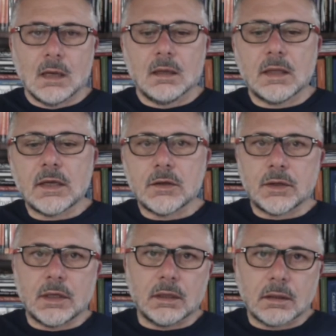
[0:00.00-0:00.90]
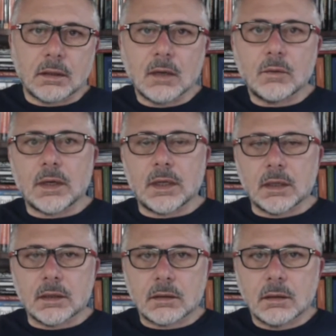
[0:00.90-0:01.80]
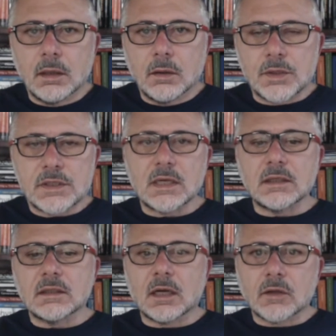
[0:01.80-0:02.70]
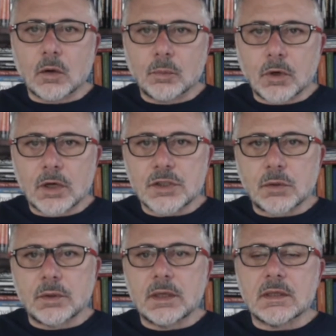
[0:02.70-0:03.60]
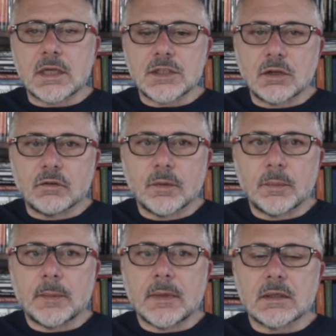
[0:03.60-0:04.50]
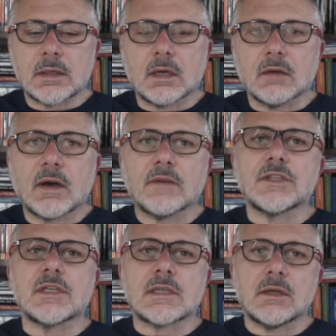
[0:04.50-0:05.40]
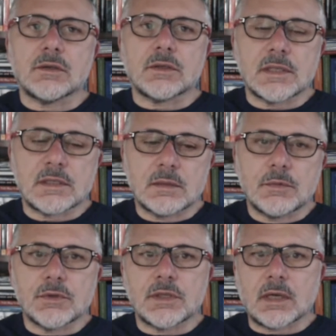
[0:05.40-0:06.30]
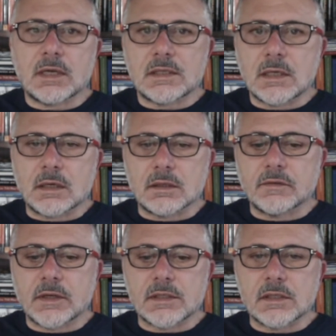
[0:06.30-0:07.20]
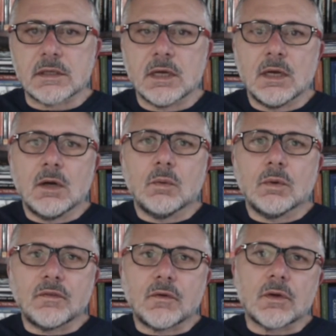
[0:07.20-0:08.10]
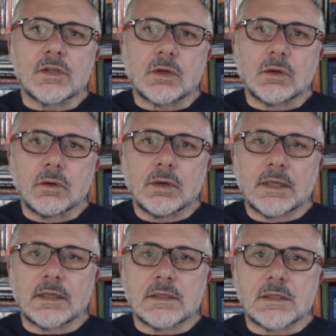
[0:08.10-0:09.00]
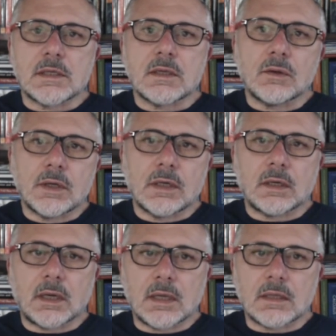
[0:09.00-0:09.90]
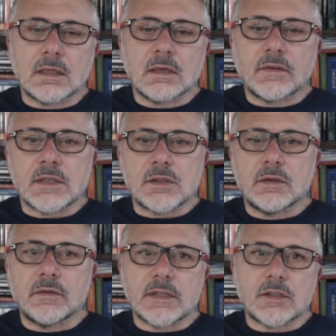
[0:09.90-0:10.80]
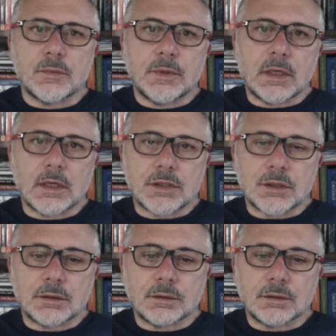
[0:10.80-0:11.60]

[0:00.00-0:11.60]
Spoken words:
Thank you, Keith. Anwar here. We started out our project with the intention of implementing a 5G cellular system using SDR devices with a focus on low latency, low error rate, and device-to-device communication.